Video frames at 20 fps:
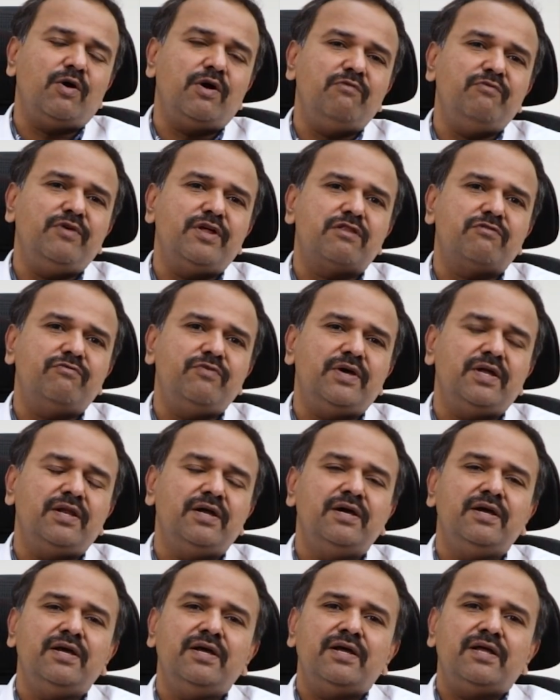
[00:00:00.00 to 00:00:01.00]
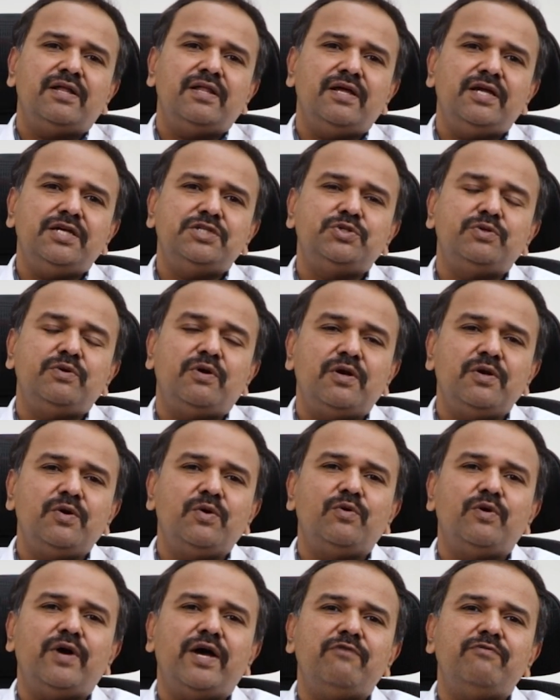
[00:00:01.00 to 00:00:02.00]
always fear they should not
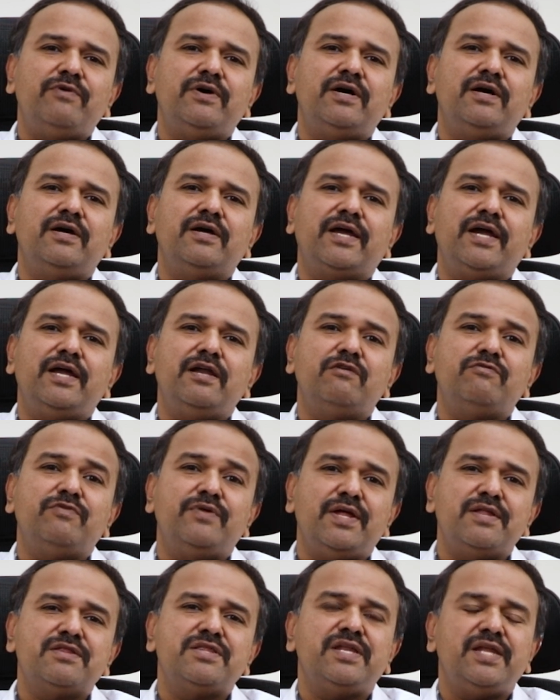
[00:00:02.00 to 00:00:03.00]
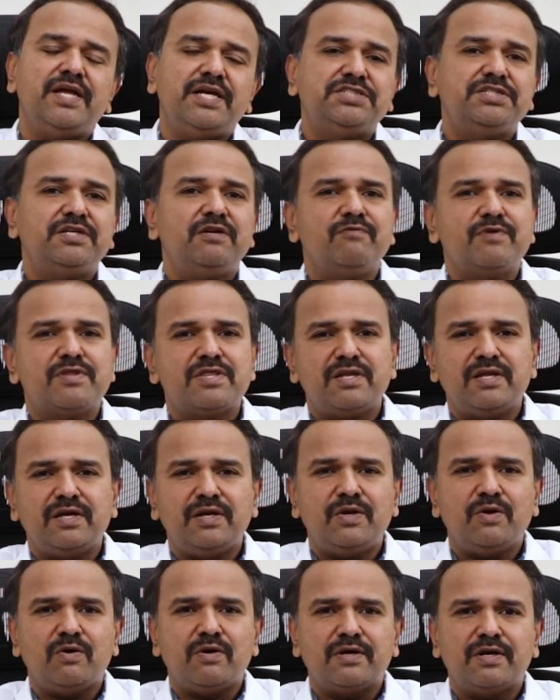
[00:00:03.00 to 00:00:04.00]
go have a kind of an hesitation
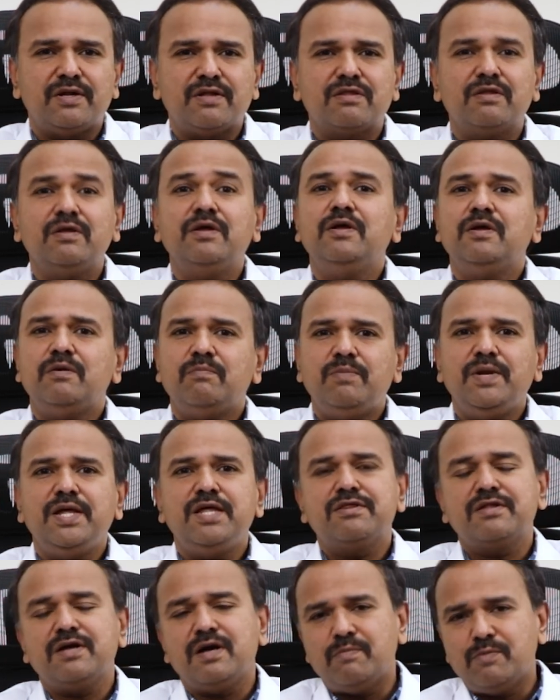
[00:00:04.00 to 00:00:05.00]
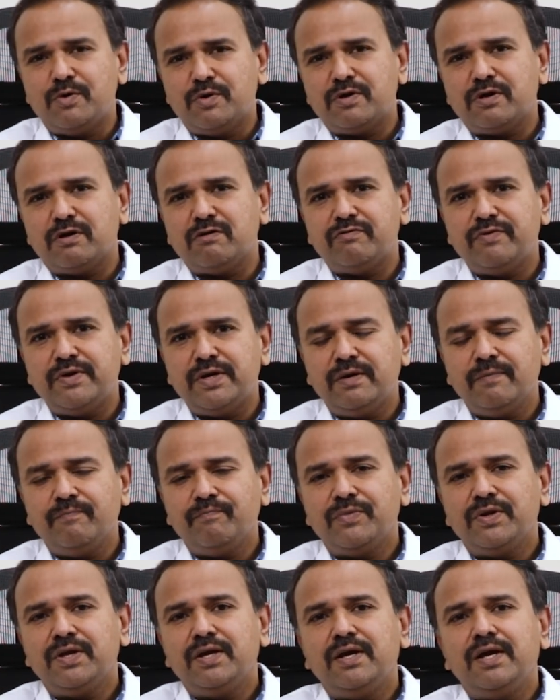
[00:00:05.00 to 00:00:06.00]
visiting doctors. Please come out of it.
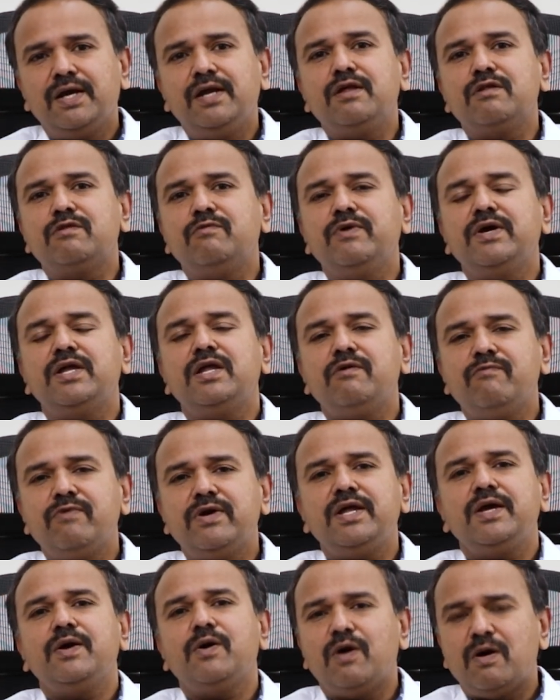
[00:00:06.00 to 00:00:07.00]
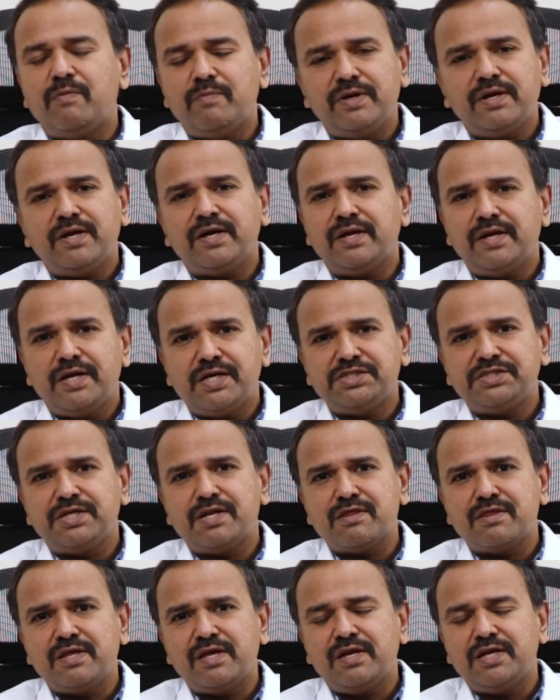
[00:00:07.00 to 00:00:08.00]
It is very, very common
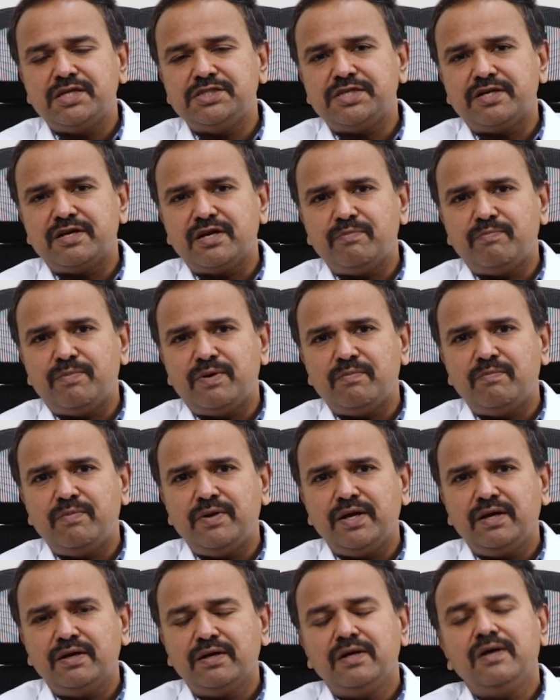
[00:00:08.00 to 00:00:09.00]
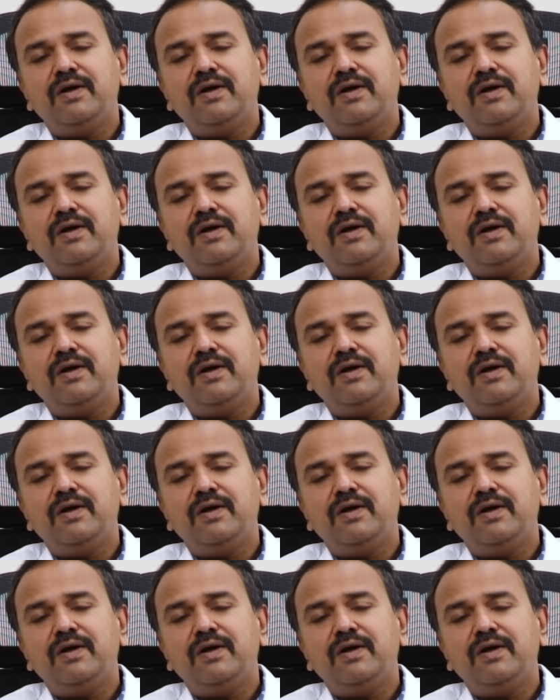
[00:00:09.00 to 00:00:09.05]
condition seen in general public.